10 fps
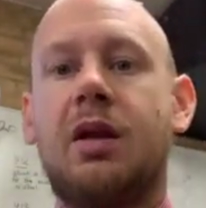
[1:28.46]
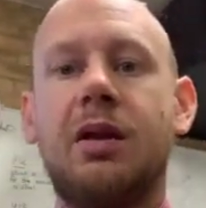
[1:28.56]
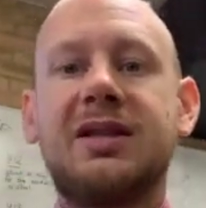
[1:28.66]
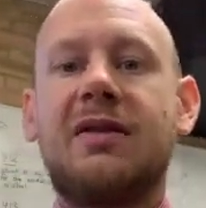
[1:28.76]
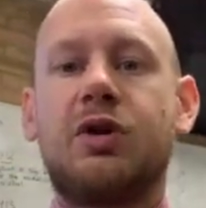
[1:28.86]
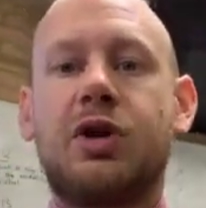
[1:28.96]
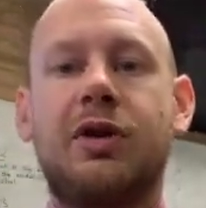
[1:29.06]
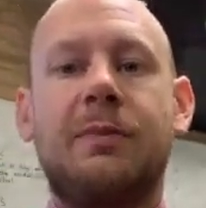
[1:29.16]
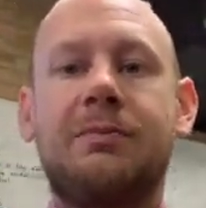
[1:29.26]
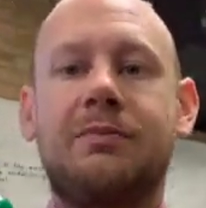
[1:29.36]
have a look at
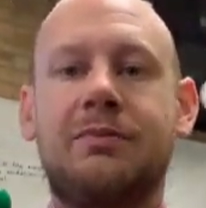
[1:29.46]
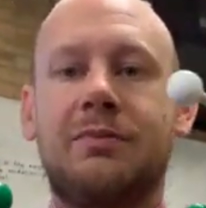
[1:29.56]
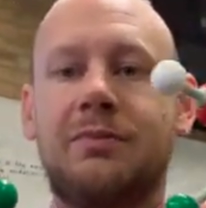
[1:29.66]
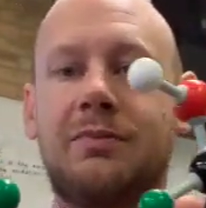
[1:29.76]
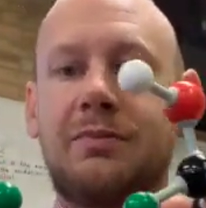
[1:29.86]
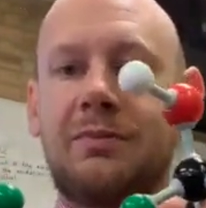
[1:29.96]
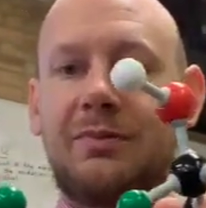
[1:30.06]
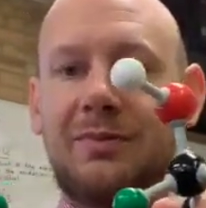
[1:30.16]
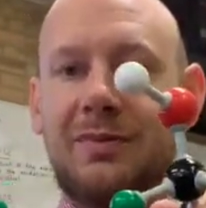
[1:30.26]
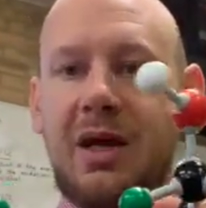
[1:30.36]
them.
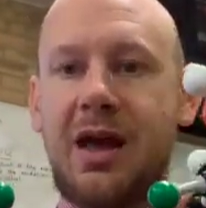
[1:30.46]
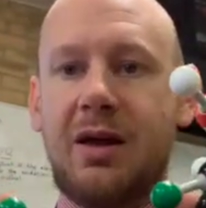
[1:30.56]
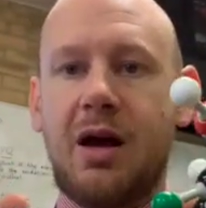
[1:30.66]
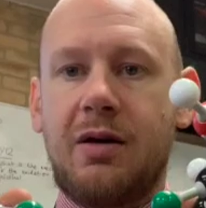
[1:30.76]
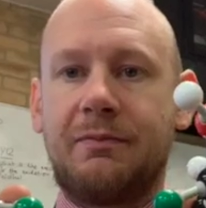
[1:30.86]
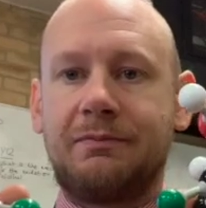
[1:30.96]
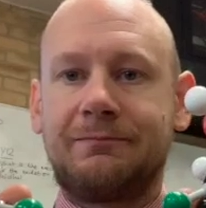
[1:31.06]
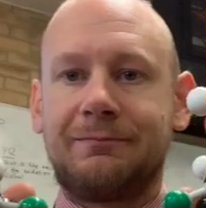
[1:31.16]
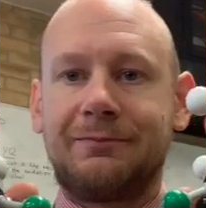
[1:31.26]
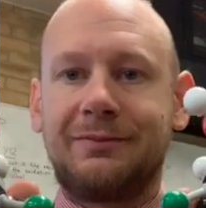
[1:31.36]
Here they are.
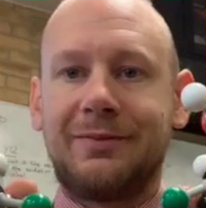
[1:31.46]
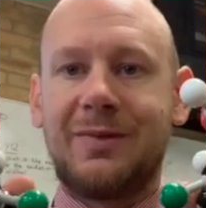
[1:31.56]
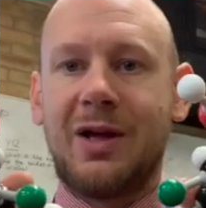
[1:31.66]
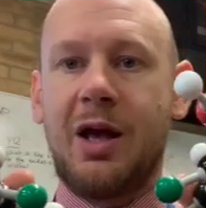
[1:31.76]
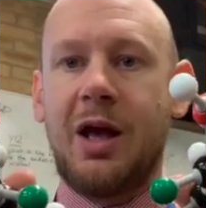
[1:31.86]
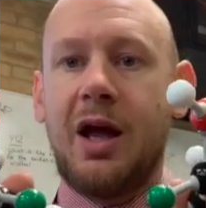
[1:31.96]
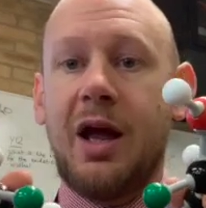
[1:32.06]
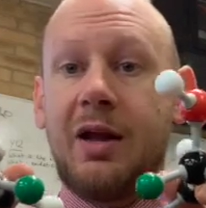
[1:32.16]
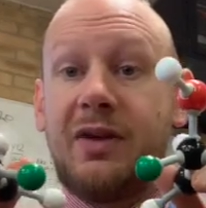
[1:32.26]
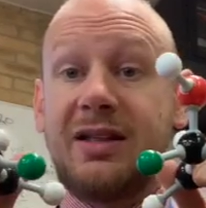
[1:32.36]

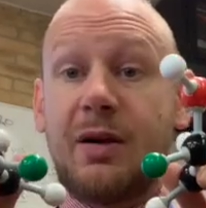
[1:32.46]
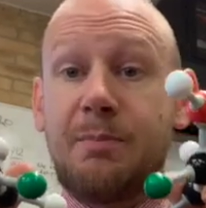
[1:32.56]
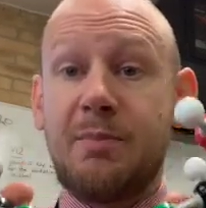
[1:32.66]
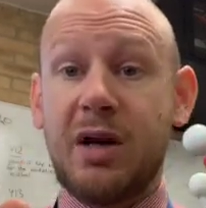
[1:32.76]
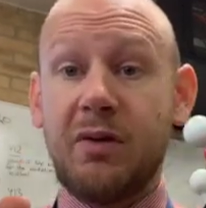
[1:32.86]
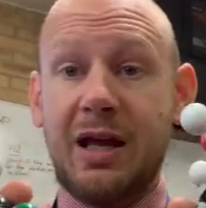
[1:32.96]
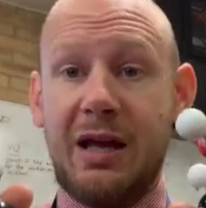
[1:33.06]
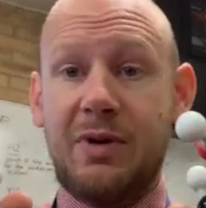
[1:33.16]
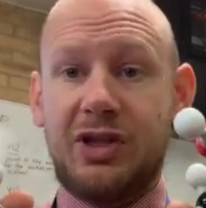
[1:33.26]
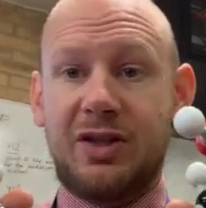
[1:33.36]
These are mirror
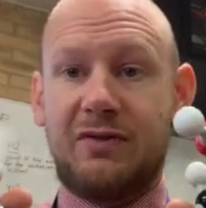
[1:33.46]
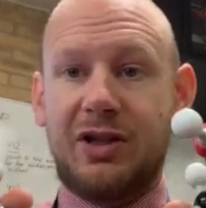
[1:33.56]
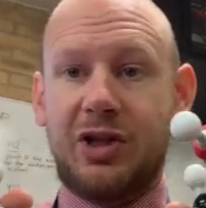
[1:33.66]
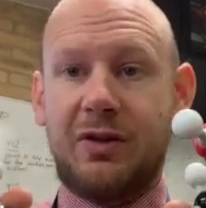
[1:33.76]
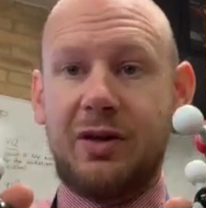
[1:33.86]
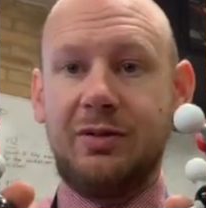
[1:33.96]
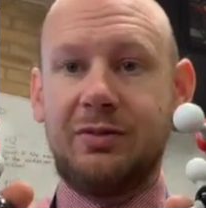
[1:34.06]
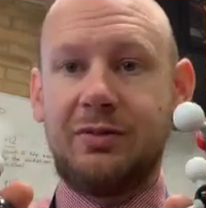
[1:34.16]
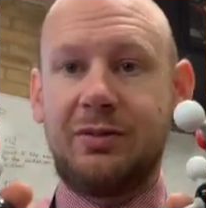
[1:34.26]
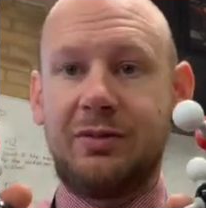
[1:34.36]
images of each other,
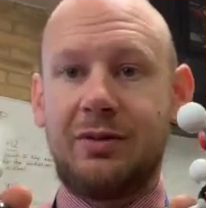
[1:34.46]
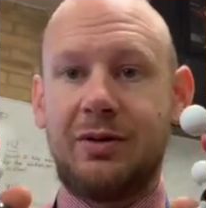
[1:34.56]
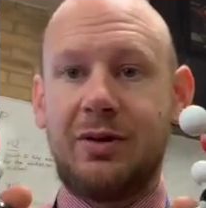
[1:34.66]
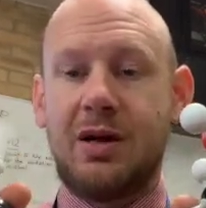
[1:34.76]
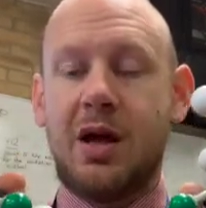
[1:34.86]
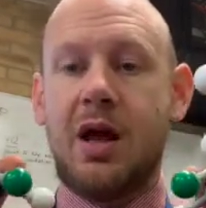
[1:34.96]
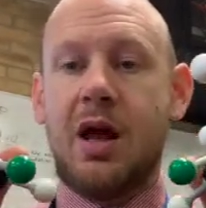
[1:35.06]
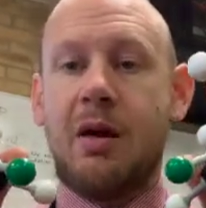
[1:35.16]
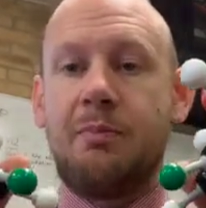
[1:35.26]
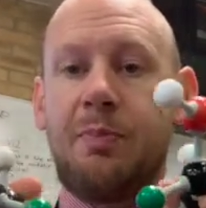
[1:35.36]

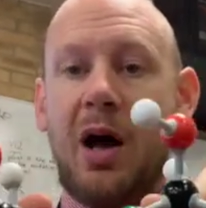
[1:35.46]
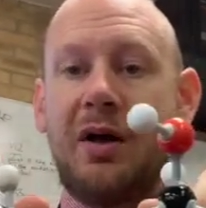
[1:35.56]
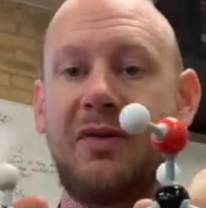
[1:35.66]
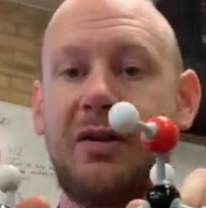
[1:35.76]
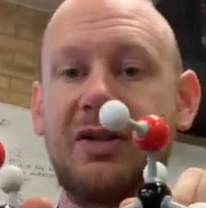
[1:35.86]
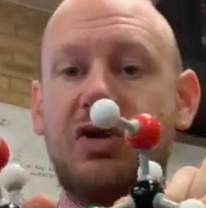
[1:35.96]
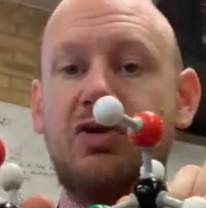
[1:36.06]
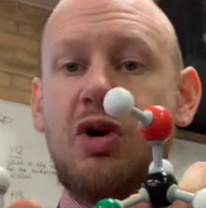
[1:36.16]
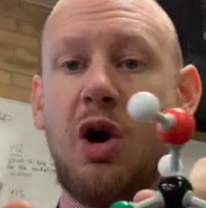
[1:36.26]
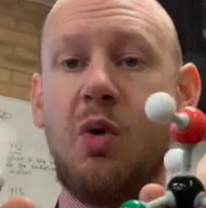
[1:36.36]
but there is
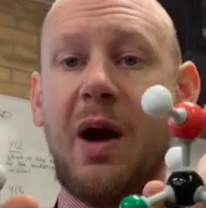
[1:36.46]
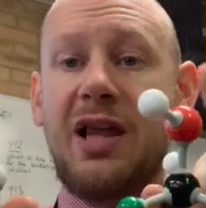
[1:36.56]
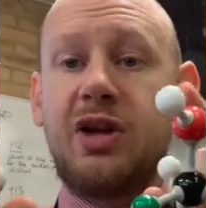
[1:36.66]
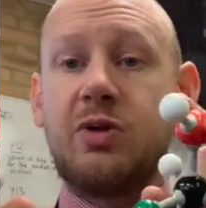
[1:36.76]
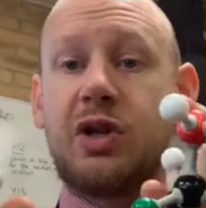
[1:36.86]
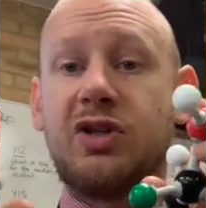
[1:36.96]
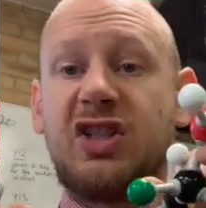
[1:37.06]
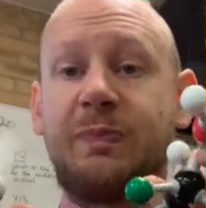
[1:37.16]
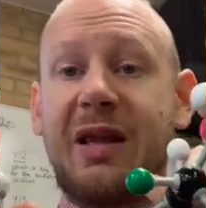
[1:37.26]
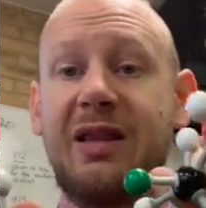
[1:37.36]
no way that you can
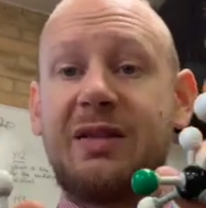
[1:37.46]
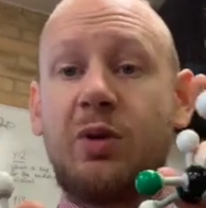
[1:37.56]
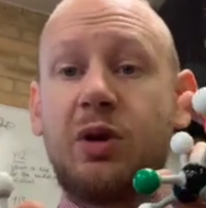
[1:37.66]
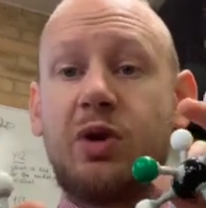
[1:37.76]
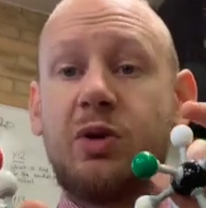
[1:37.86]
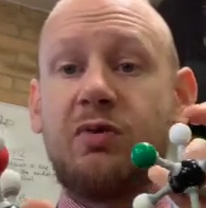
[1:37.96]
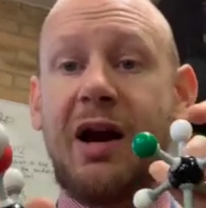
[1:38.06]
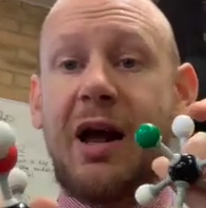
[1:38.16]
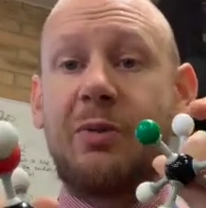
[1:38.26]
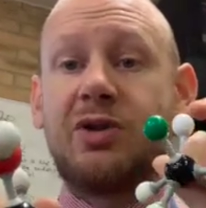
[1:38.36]
spin this molecule
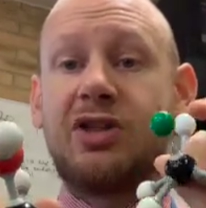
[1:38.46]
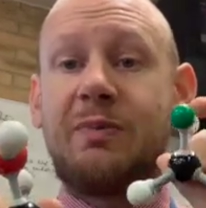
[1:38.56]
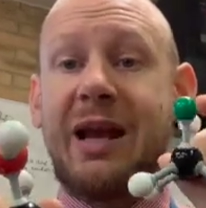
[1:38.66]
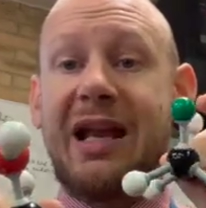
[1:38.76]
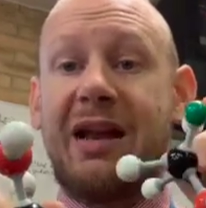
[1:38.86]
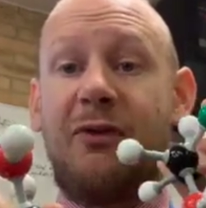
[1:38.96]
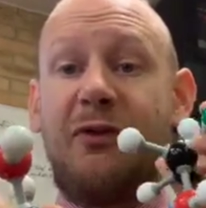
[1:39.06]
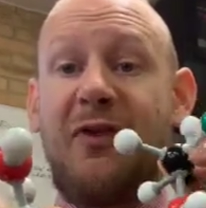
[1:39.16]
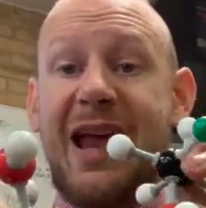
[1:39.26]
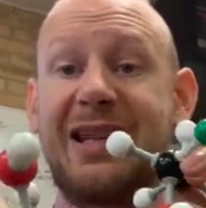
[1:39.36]
around to make it
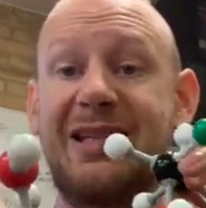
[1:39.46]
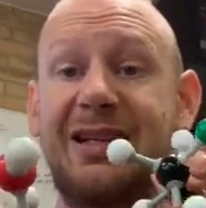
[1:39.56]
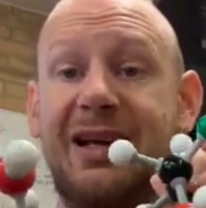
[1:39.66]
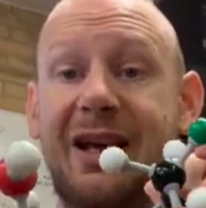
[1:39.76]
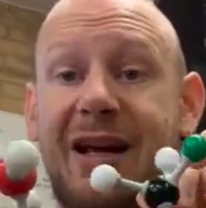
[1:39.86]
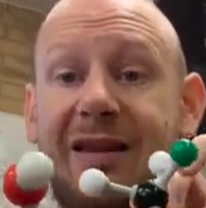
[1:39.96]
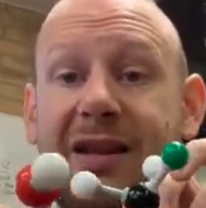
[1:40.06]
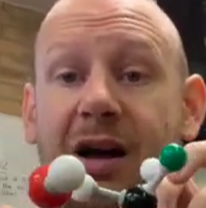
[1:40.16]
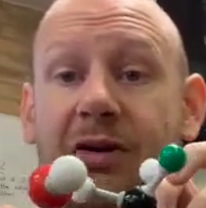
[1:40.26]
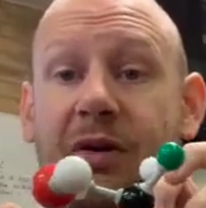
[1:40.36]
fit the
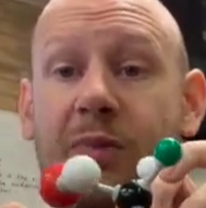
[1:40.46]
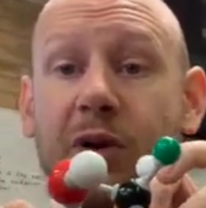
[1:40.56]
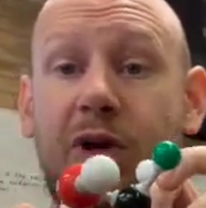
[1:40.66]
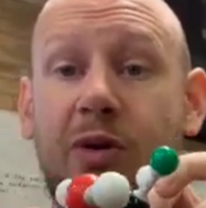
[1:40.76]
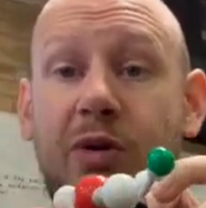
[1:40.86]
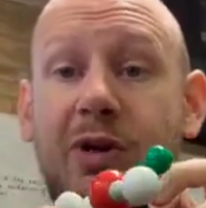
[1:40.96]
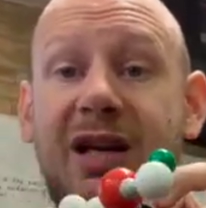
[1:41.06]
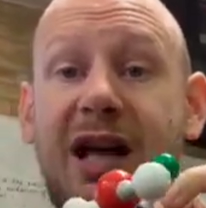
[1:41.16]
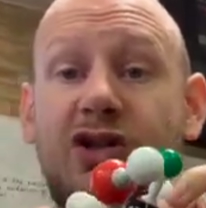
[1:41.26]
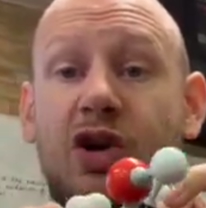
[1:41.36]
other molecule. You can
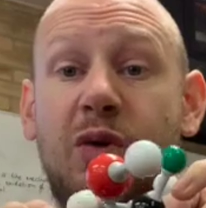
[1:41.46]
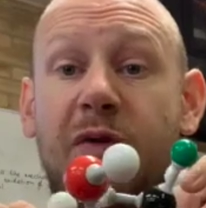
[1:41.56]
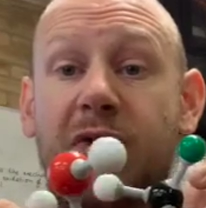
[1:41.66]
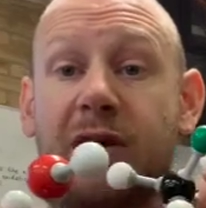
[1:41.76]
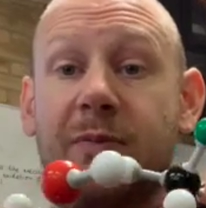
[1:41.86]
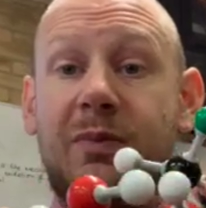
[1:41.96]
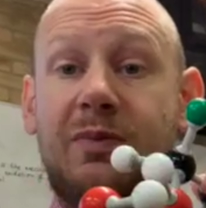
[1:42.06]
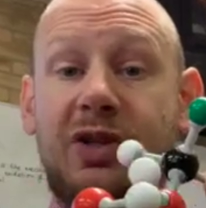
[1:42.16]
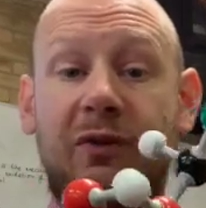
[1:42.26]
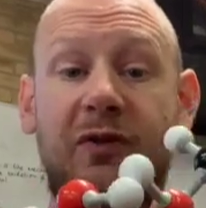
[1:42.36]
get two of them
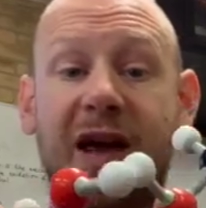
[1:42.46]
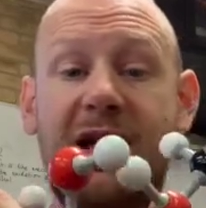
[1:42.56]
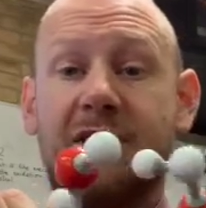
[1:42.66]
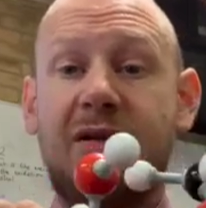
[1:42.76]
to fit,